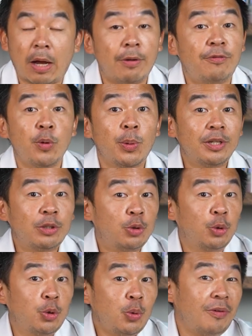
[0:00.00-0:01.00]
Now, if you were
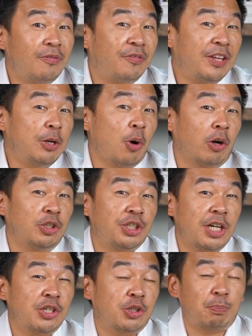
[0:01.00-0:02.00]
to do a video on
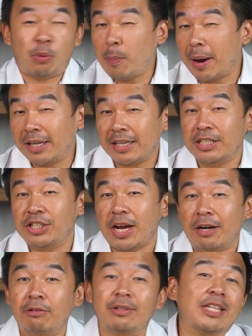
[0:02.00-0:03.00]
just probiotic in
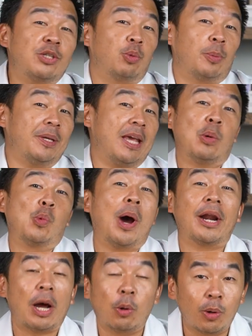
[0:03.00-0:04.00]
general, this would be a
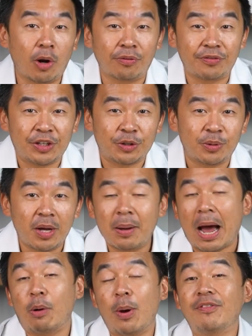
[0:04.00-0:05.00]
one hour long video.
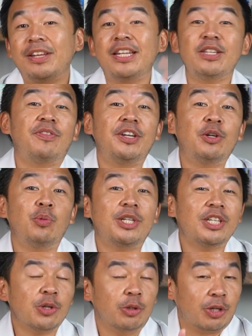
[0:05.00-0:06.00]
However, in this video,
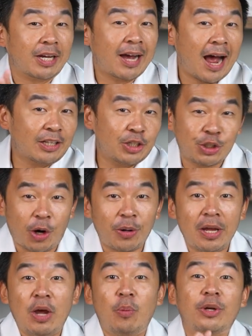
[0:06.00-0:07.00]
we're just gonna cut
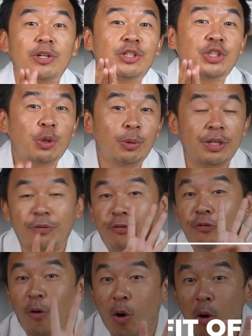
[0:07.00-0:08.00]
short. We're gonna show you the
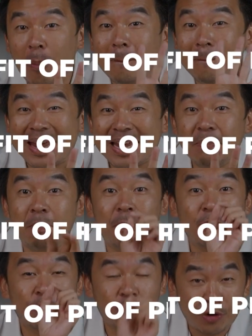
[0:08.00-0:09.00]
four main
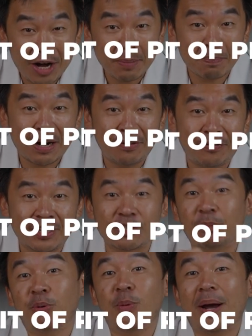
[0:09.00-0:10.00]
great benefits
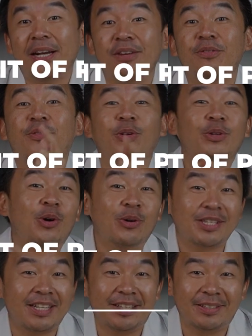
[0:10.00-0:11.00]
of probiotic for
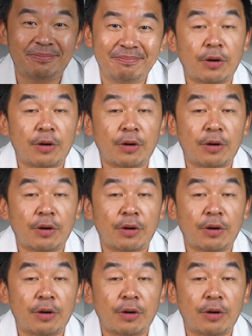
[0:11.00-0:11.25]
your skin.